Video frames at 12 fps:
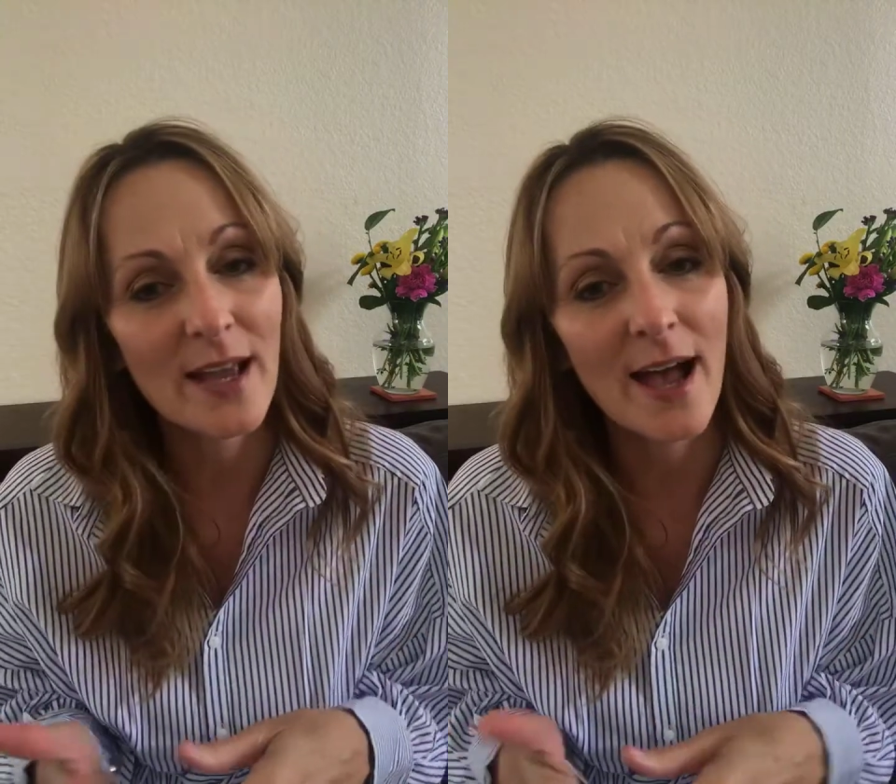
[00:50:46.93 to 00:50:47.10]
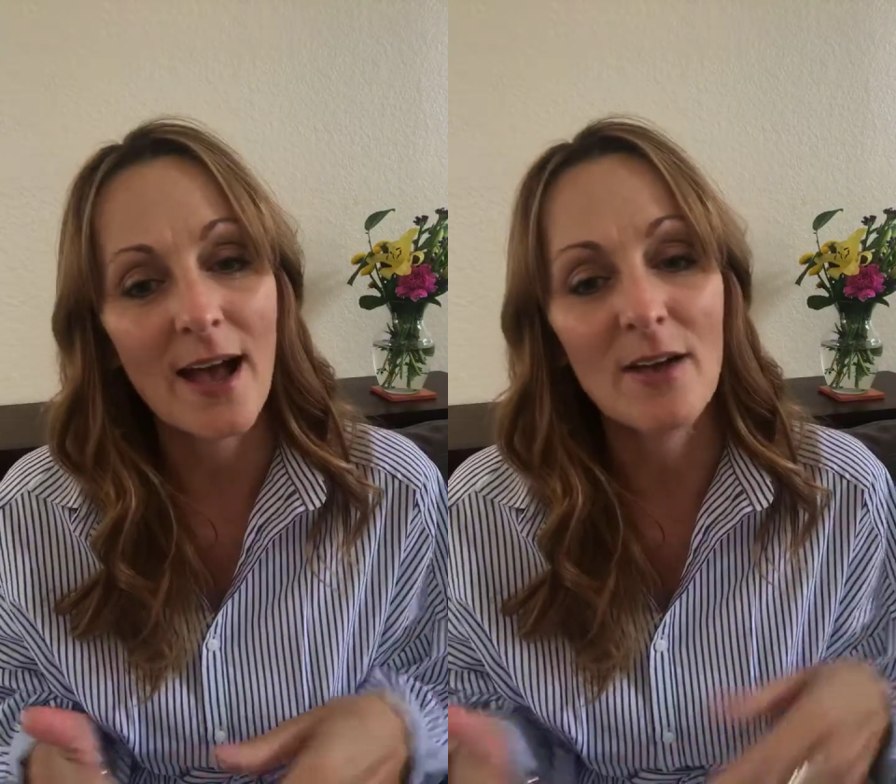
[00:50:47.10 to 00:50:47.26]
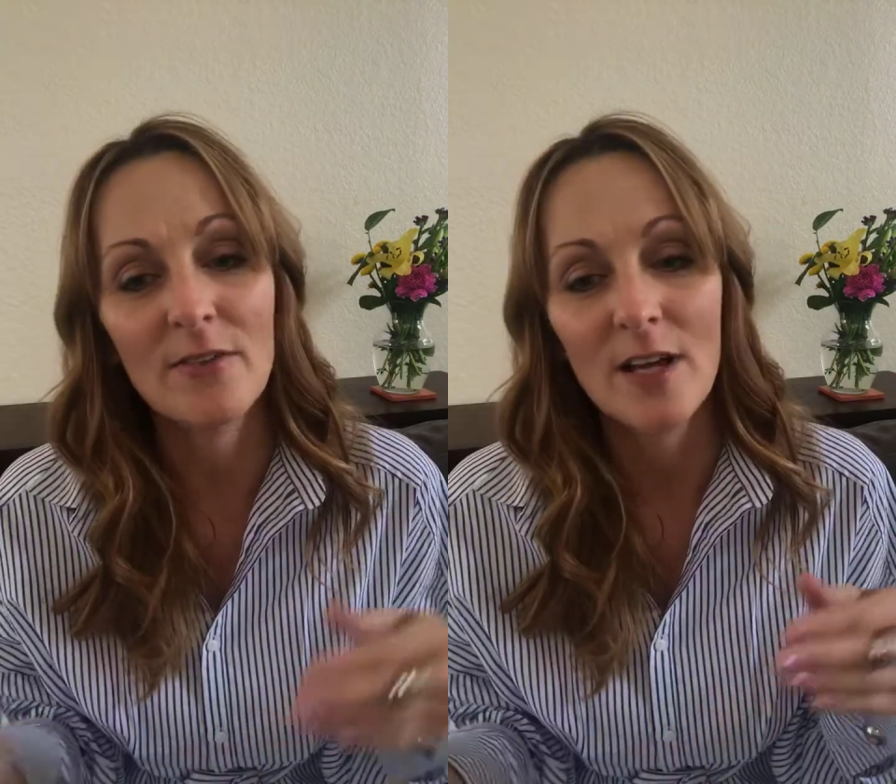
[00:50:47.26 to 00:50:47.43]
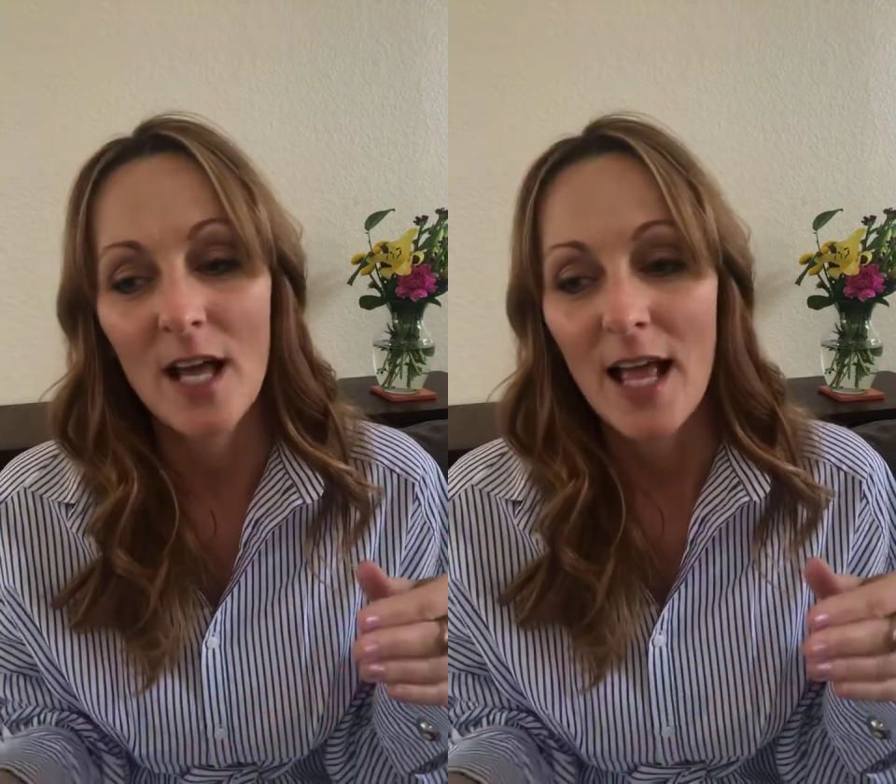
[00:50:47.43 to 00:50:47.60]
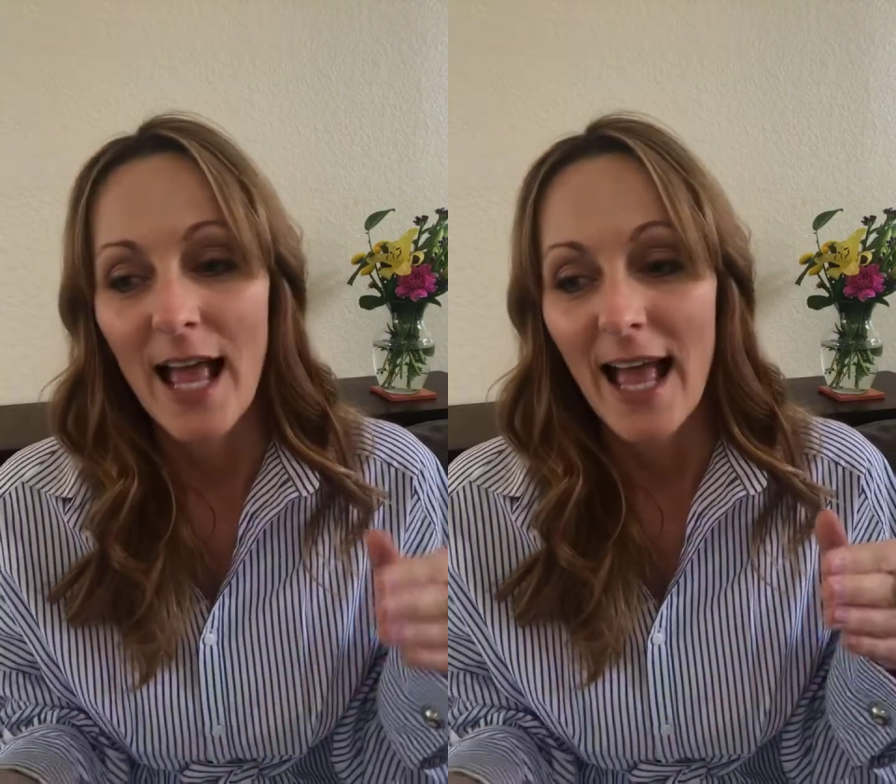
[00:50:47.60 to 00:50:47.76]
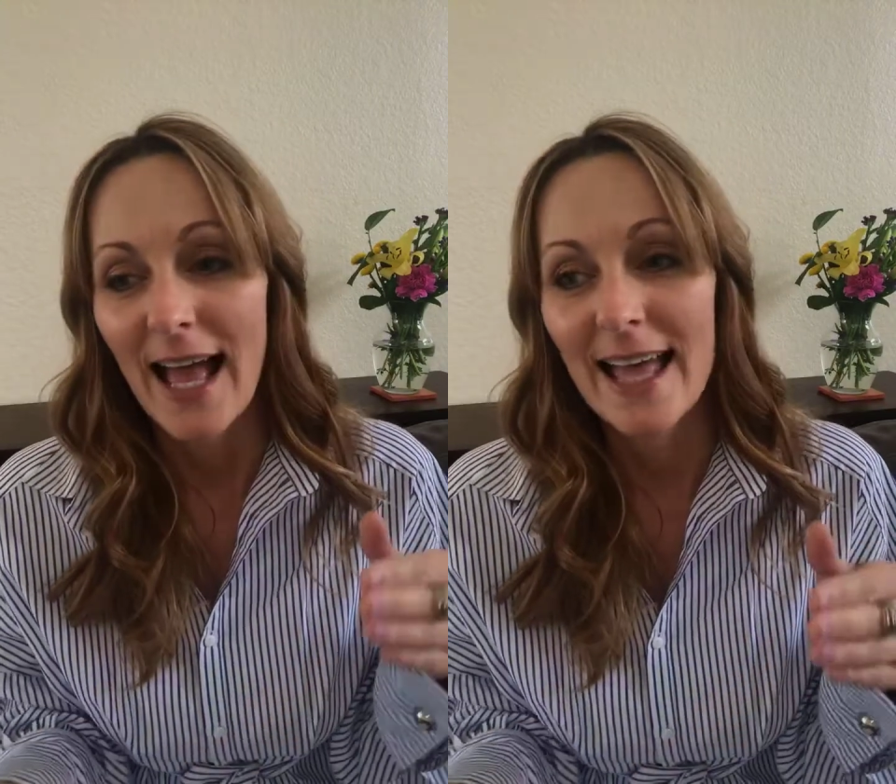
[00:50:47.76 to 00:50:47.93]
have
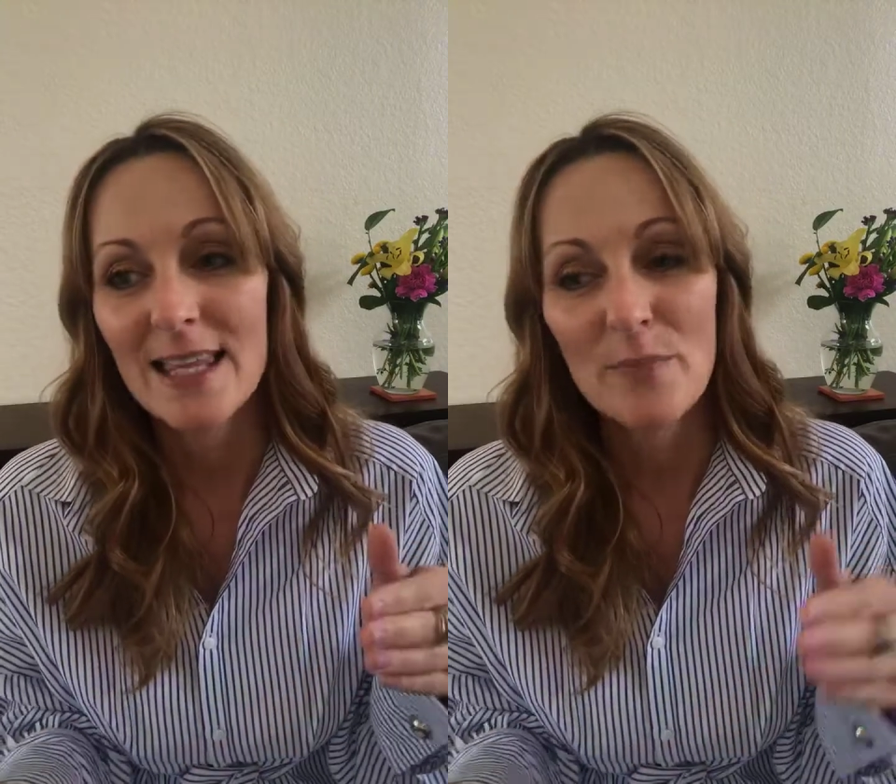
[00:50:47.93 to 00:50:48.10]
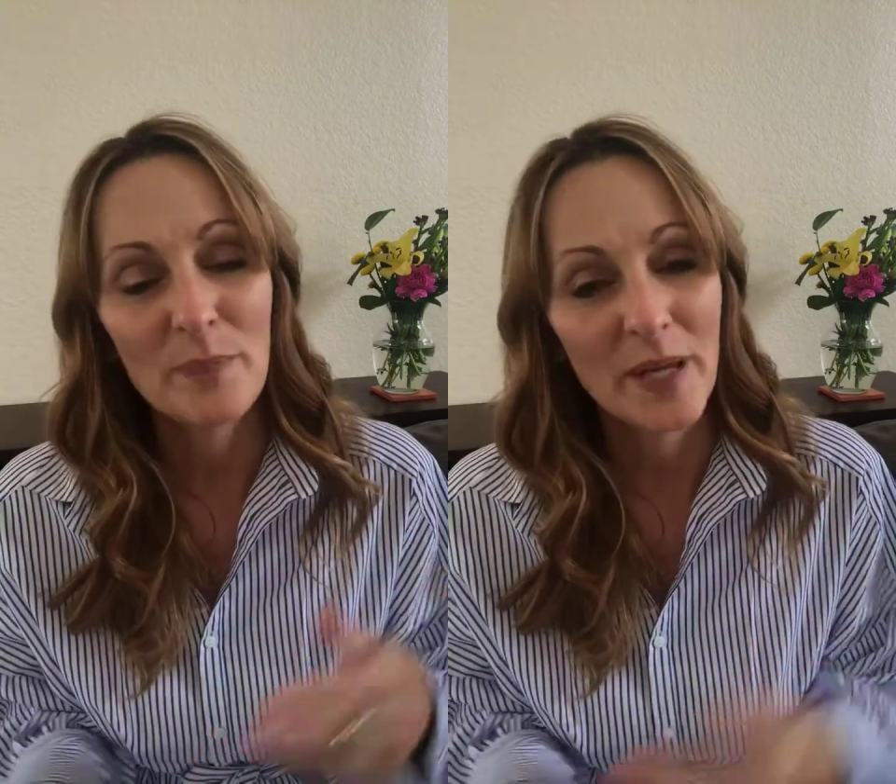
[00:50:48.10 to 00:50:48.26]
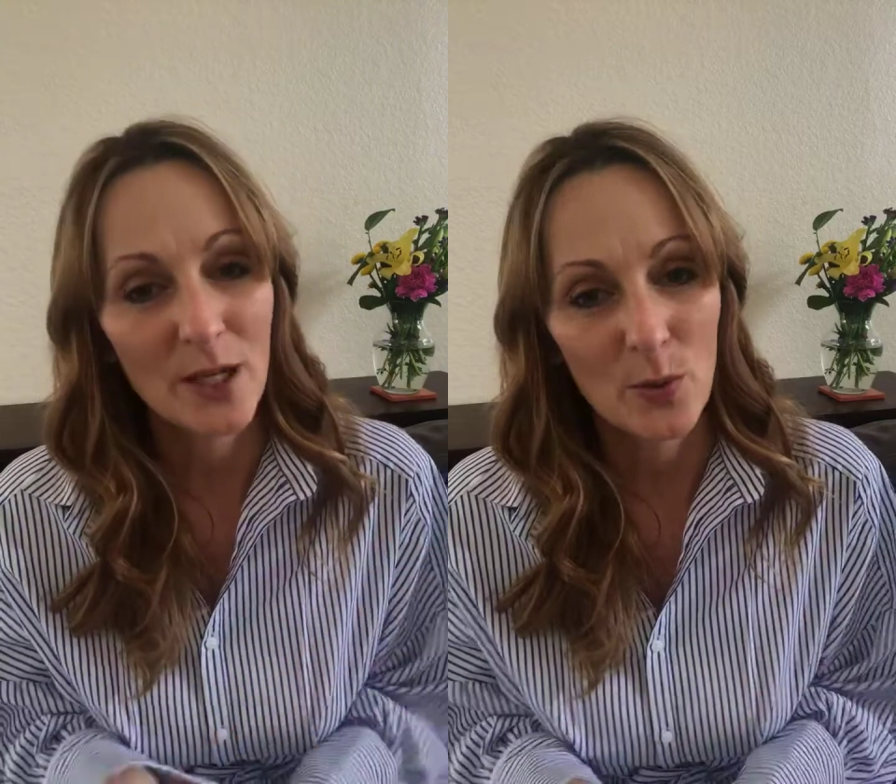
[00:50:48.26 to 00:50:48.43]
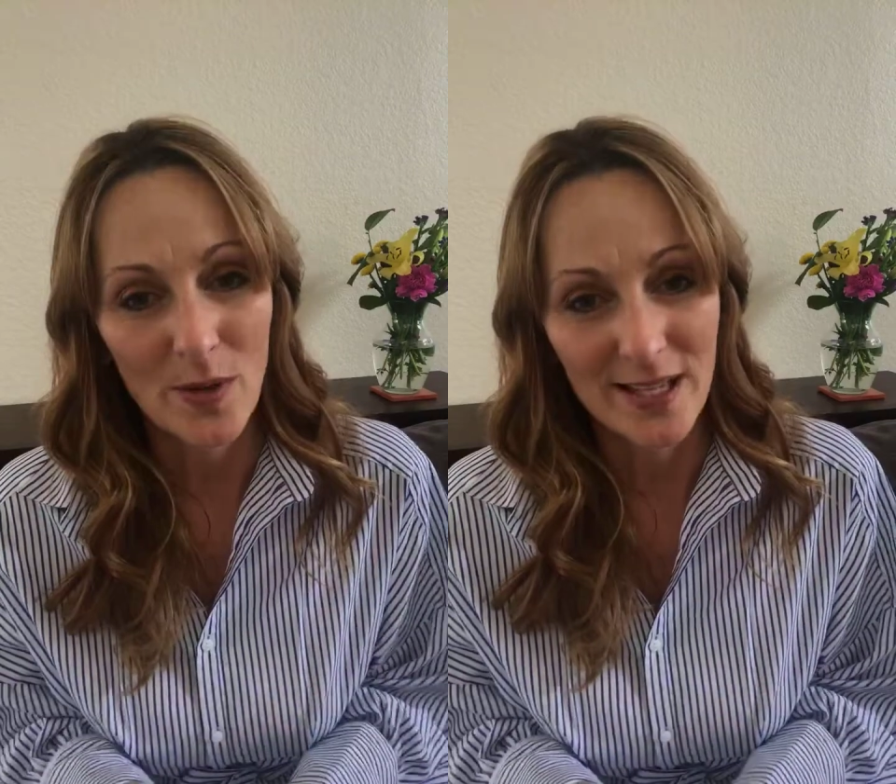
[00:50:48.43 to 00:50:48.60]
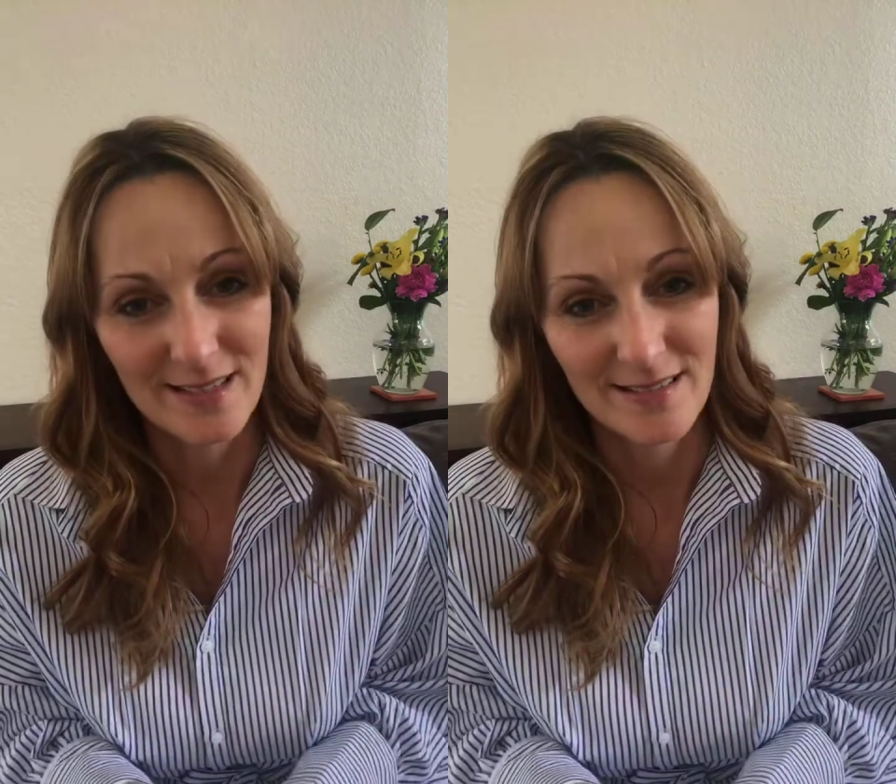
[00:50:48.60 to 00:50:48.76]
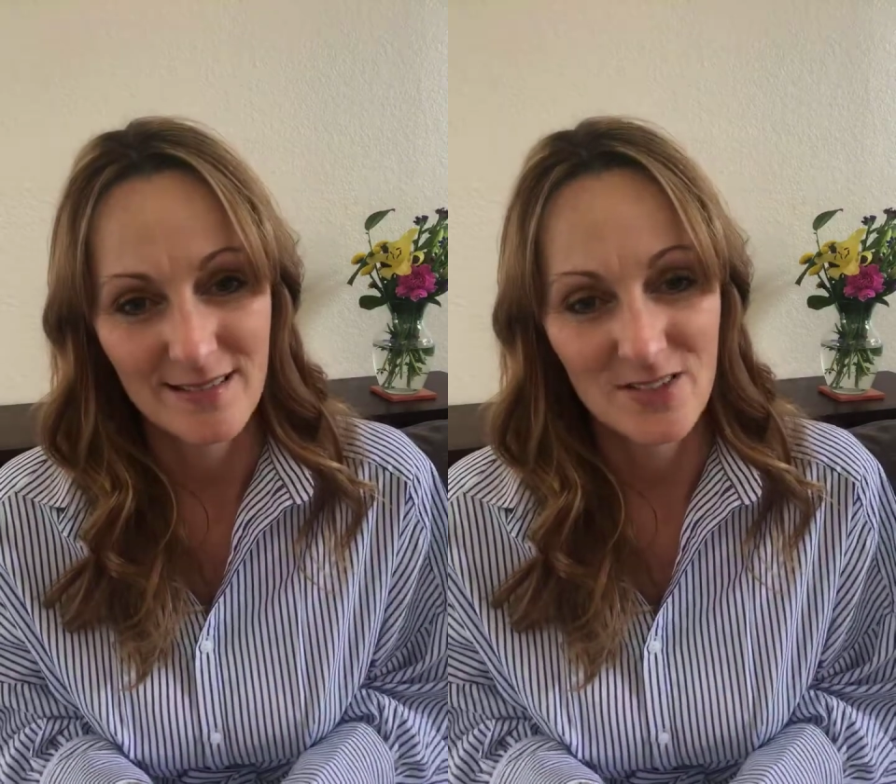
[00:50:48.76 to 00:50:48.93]
and then pick
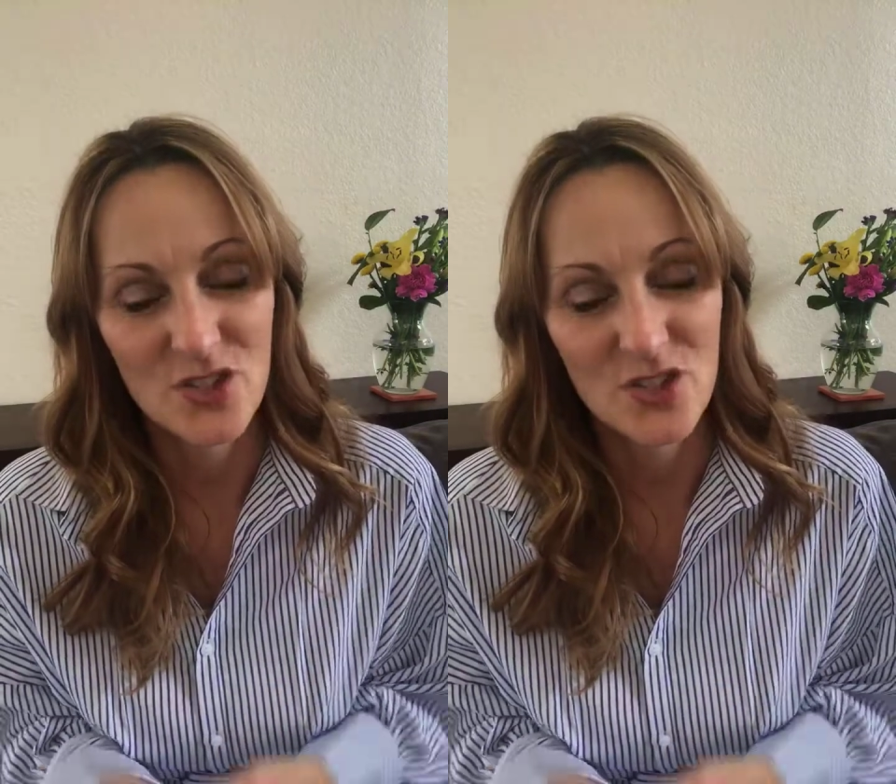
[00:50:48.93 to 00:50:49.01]
one.